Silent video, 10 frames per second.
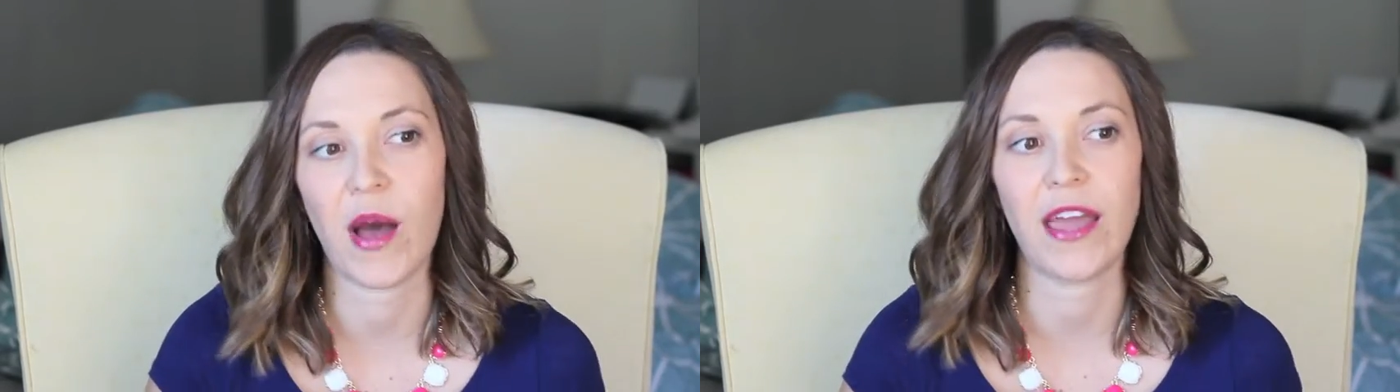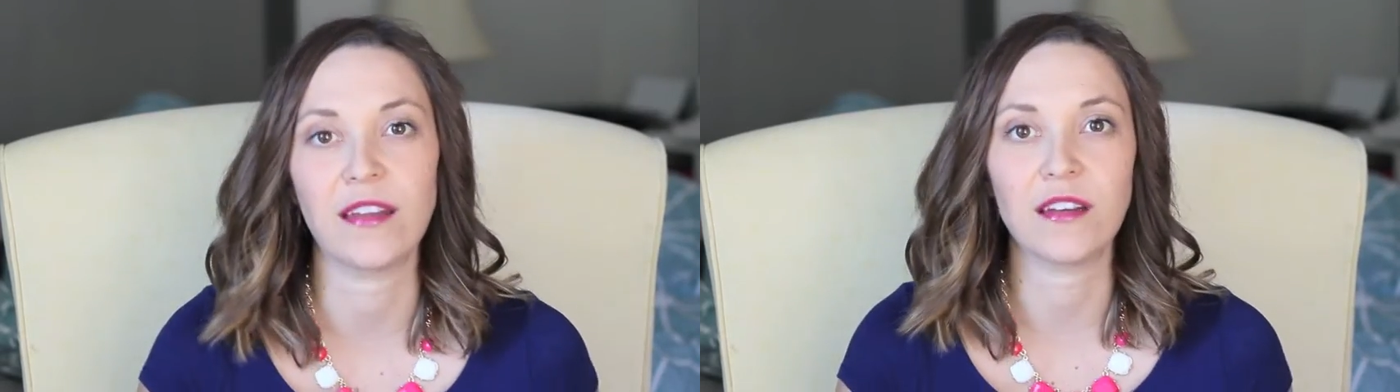
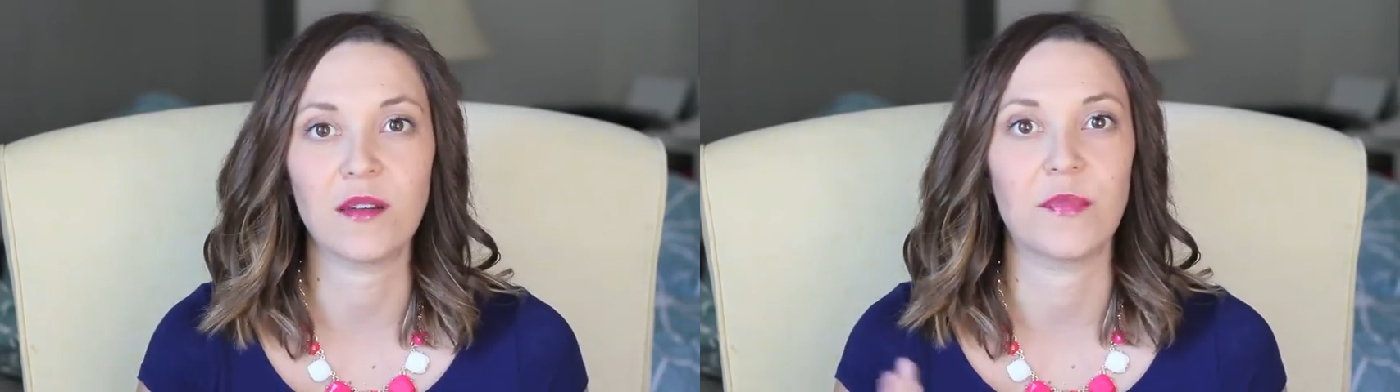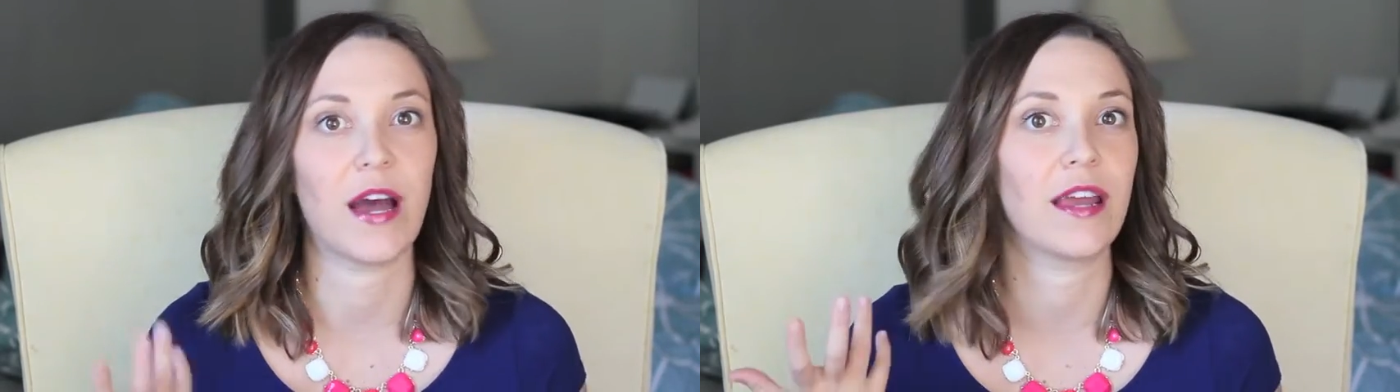I ended
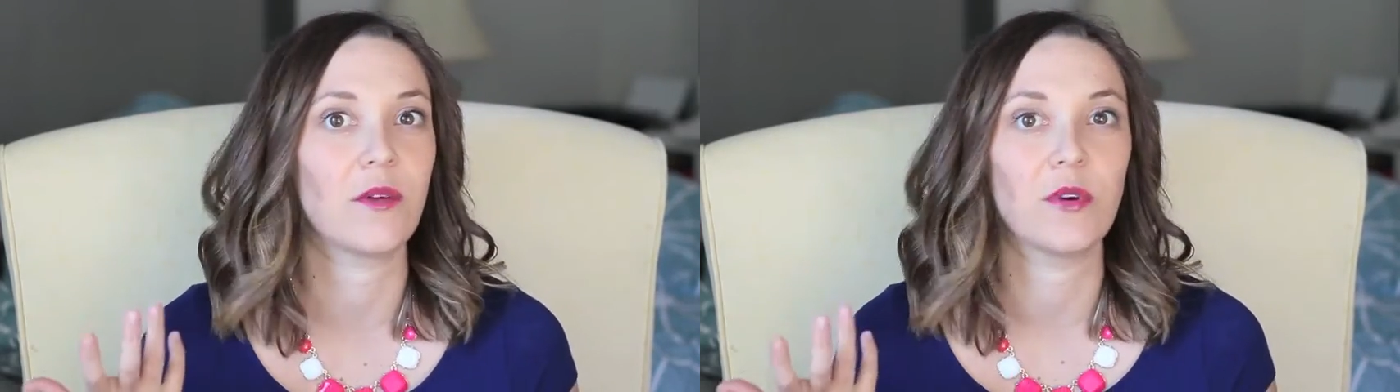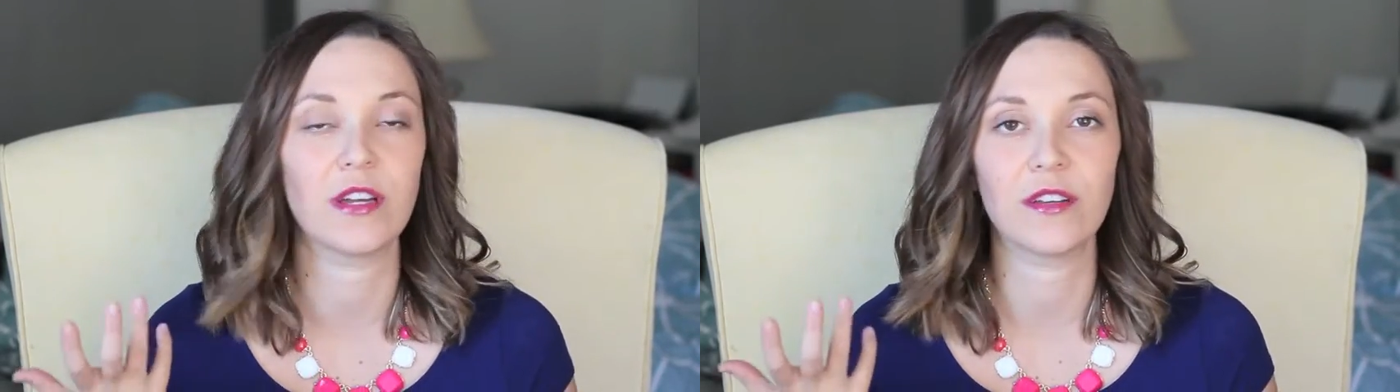up
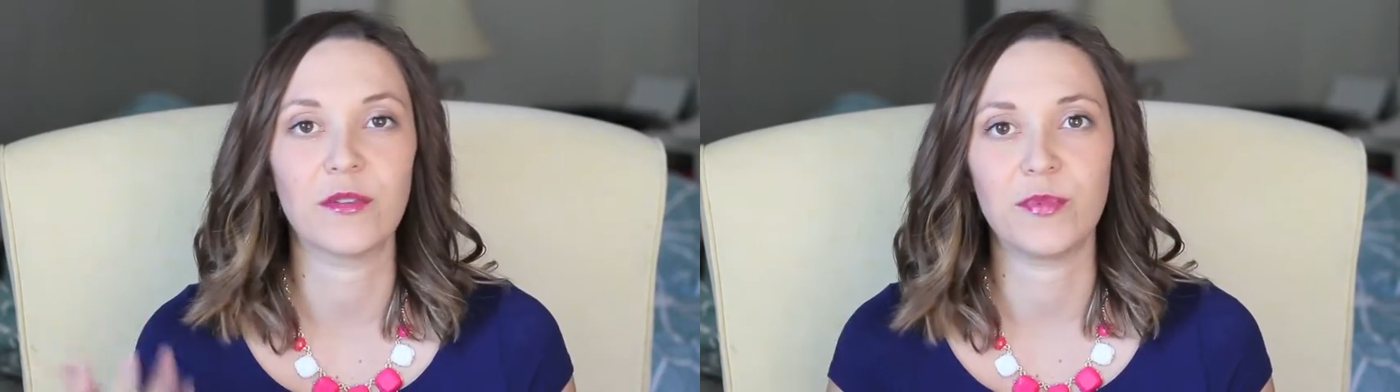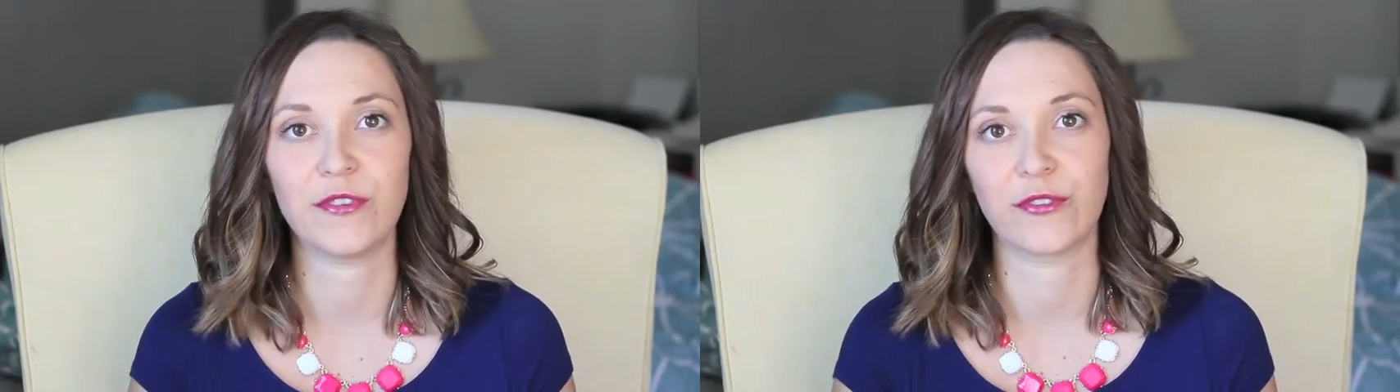buying one
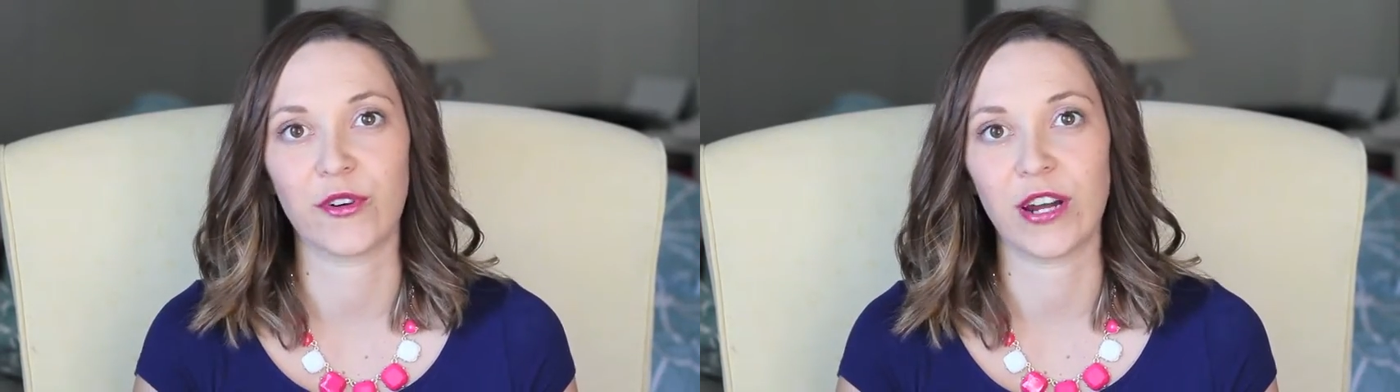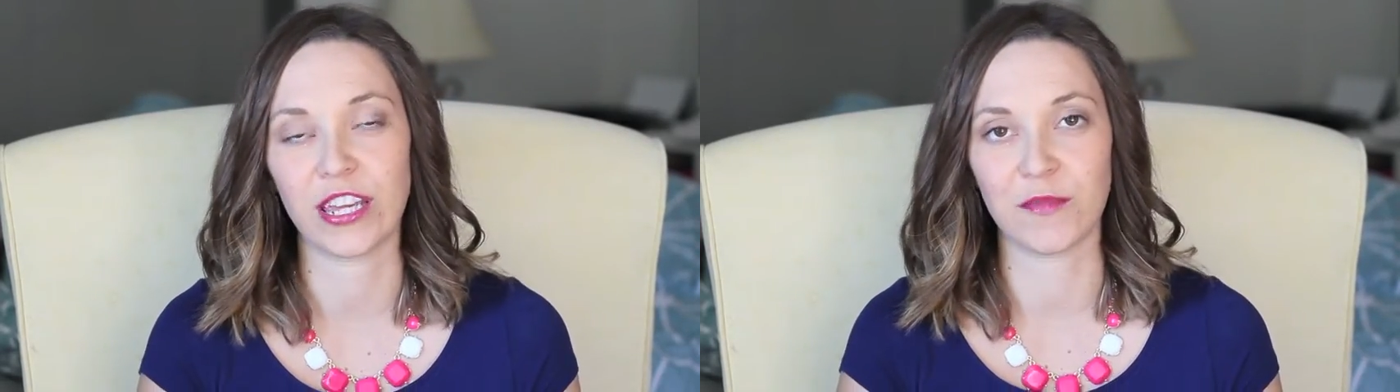before I